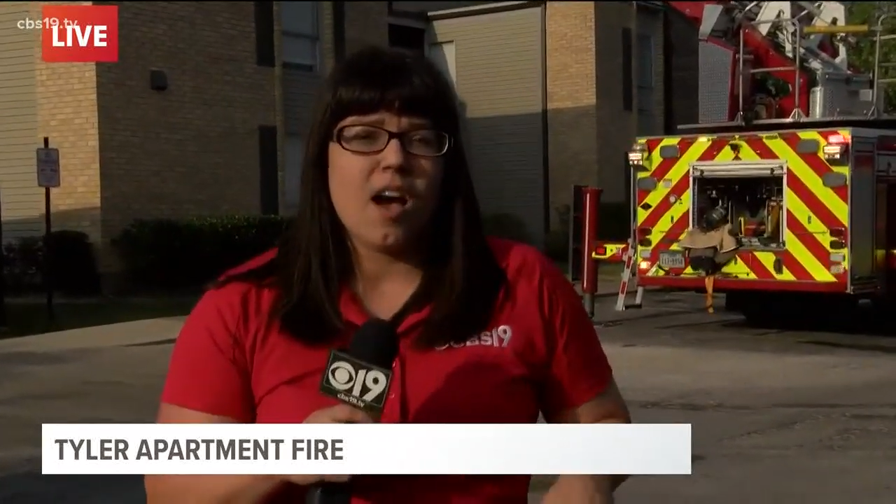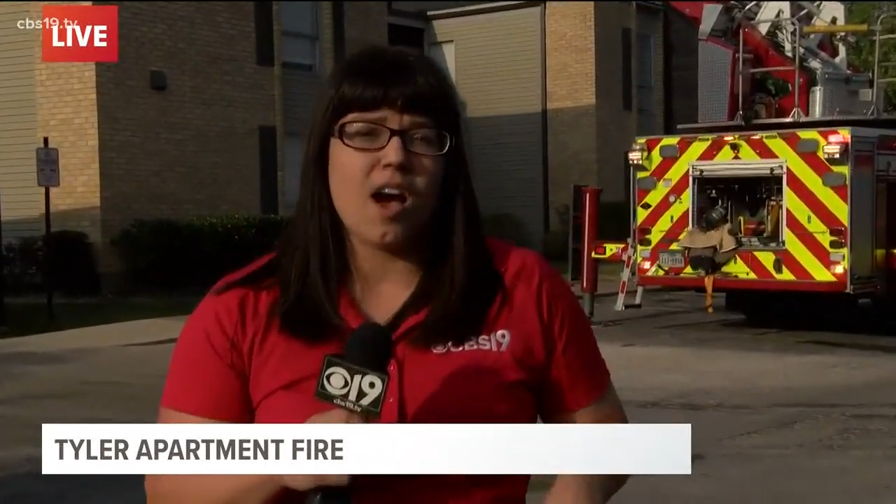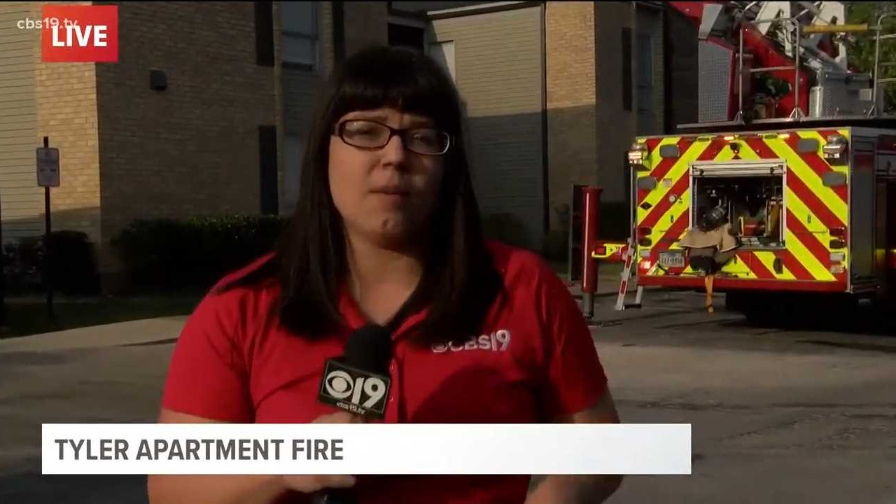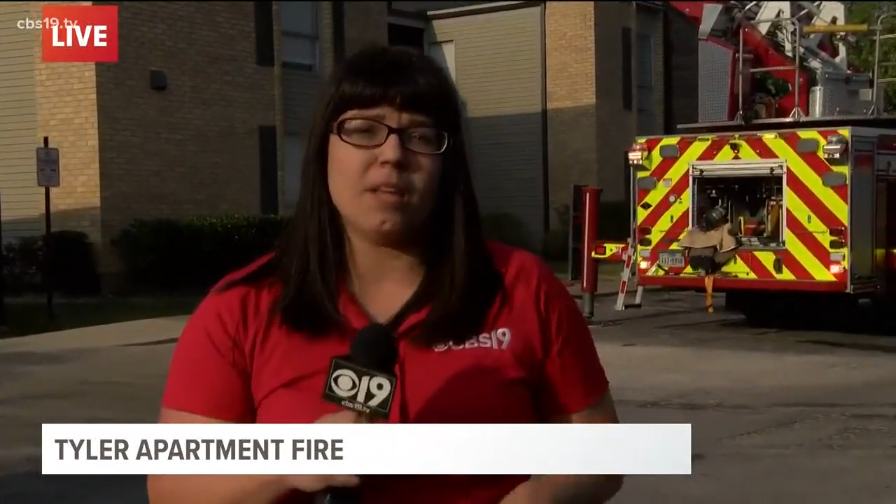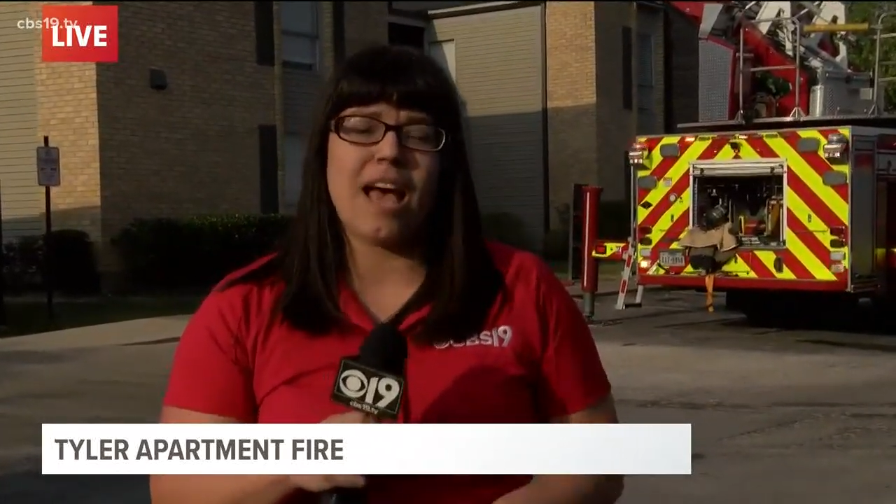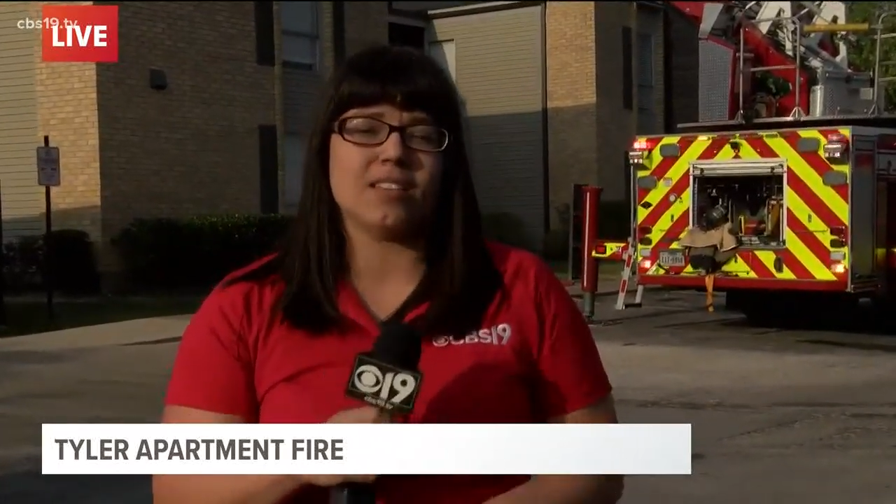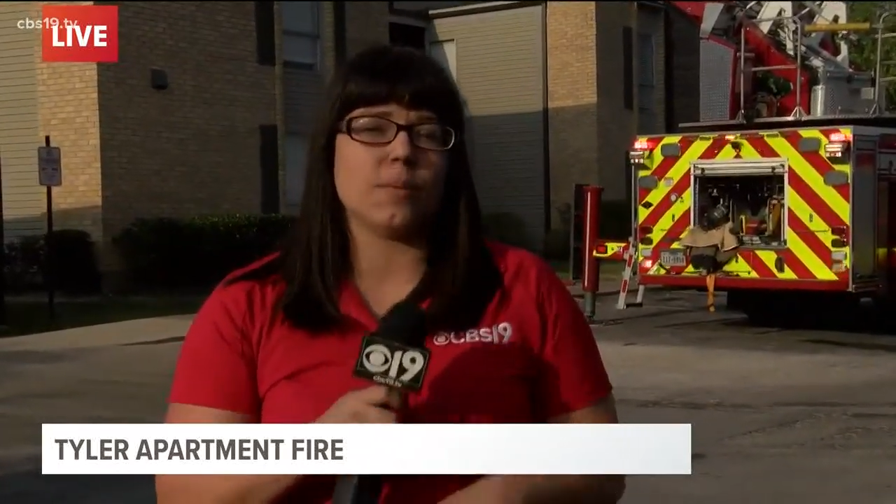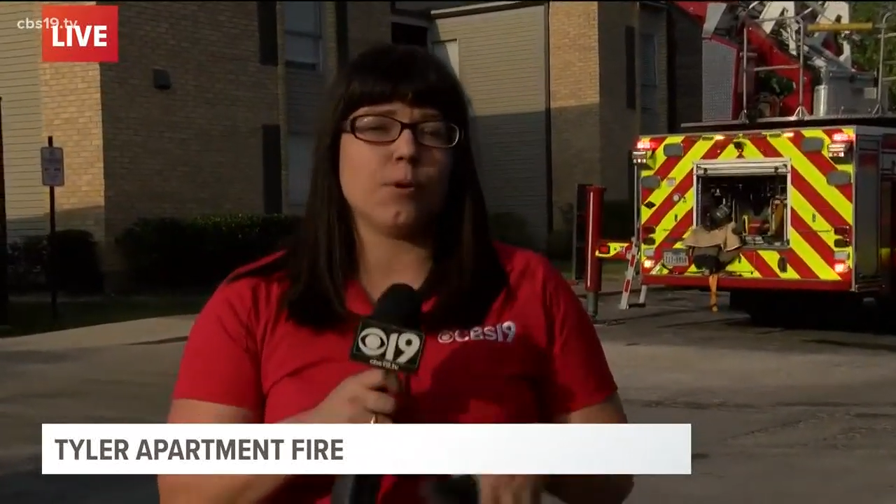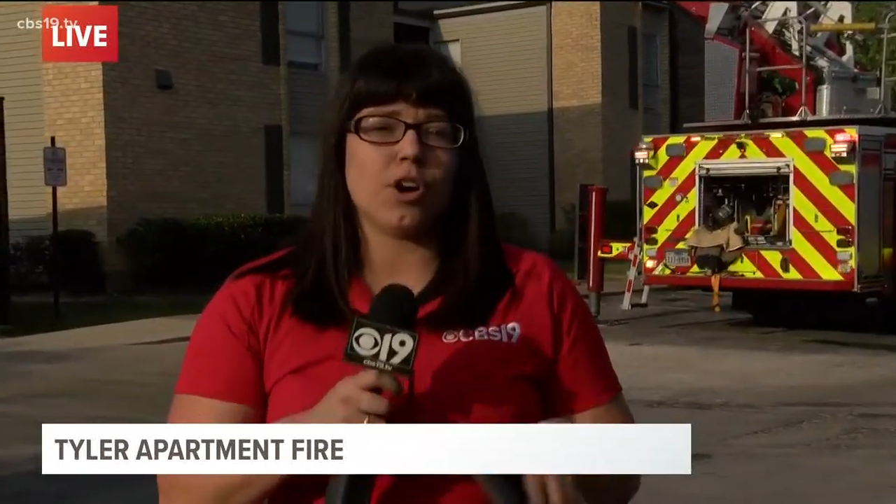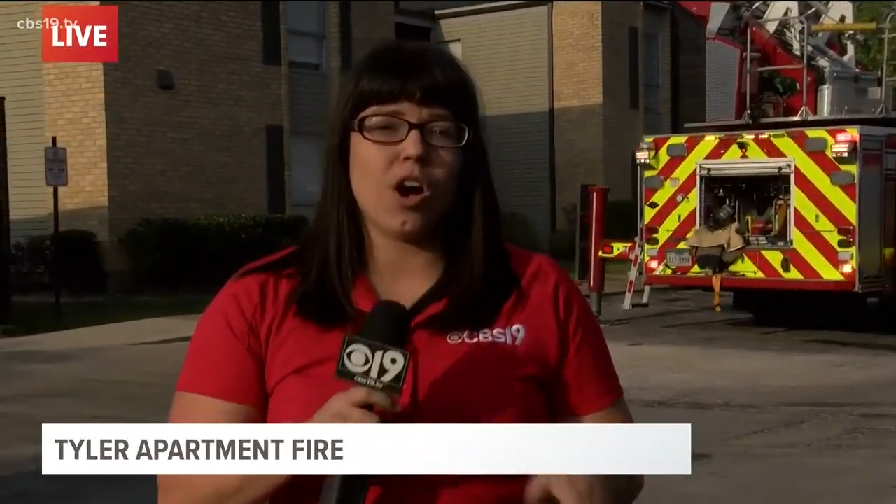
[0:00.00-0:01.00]
um, as
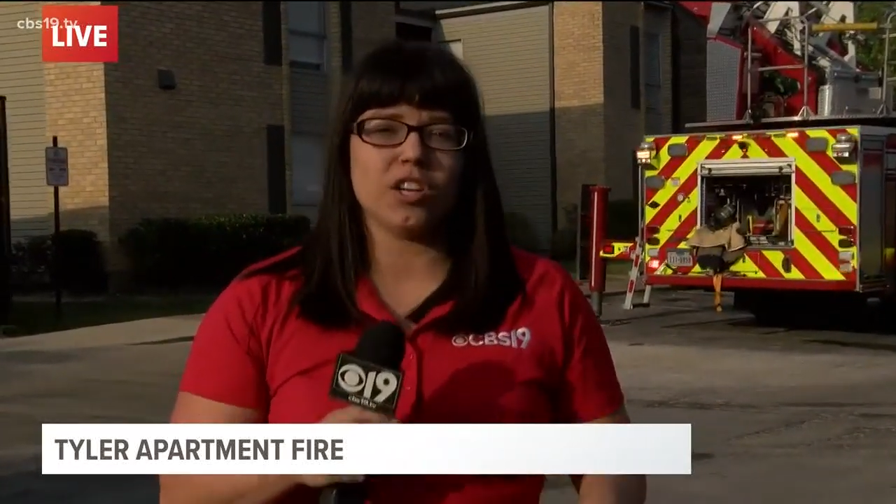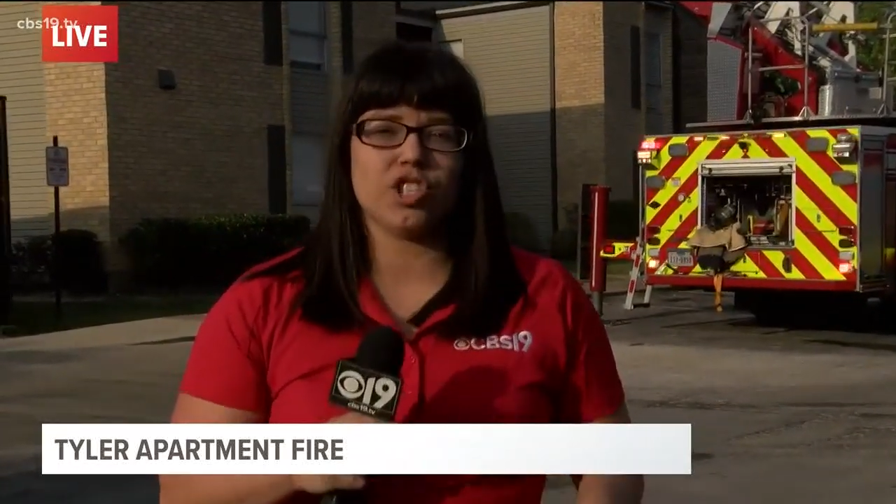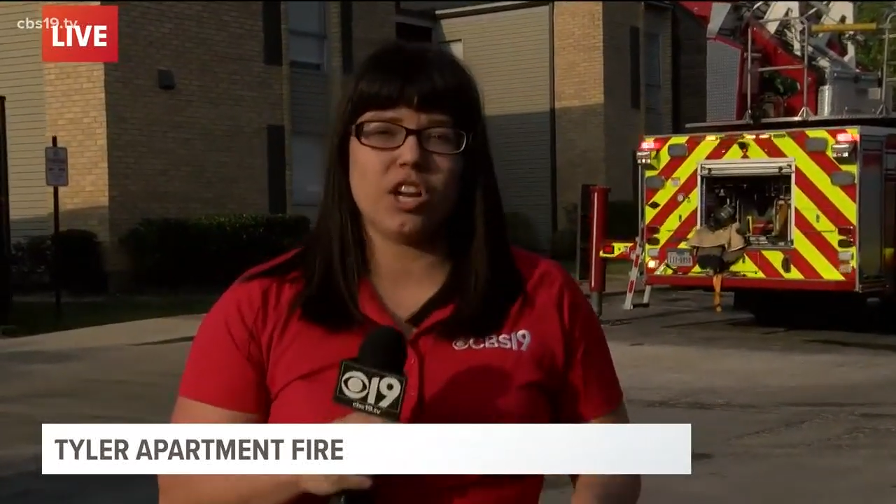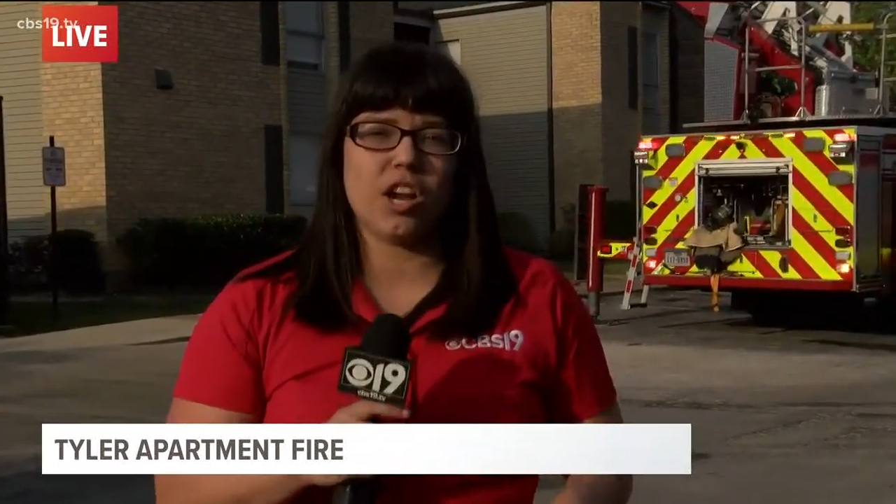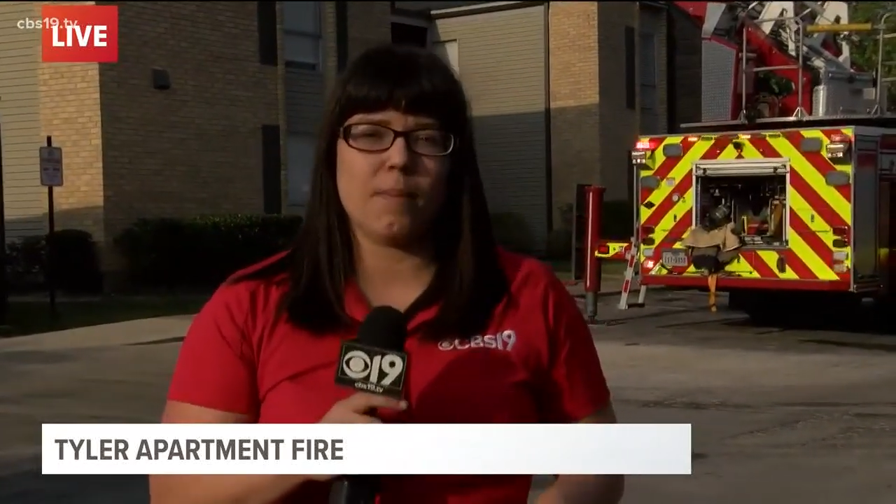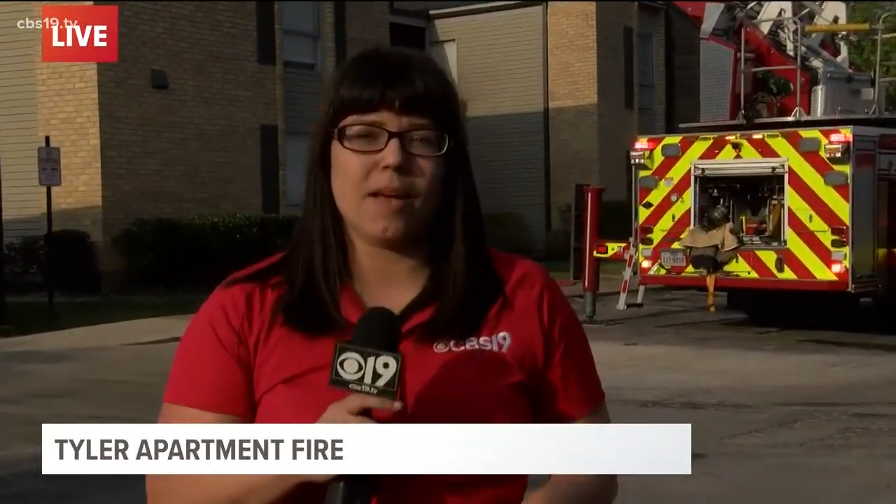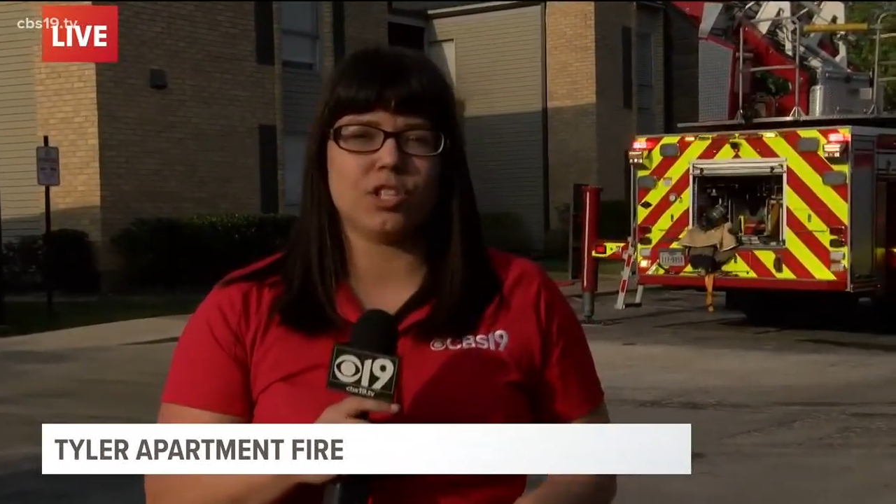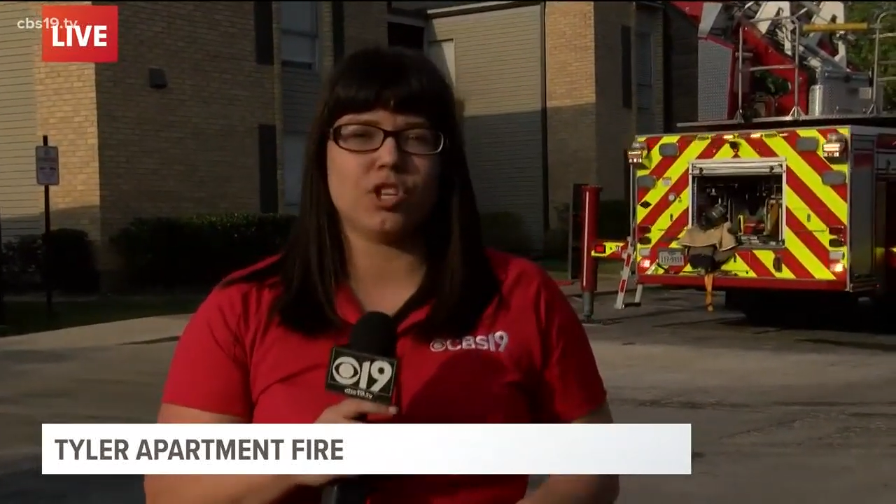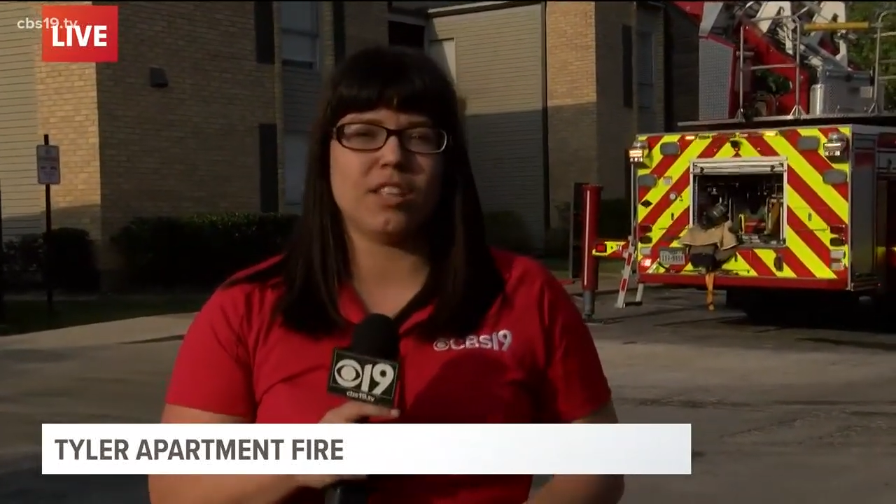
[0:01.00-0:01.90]
a precautionary measure.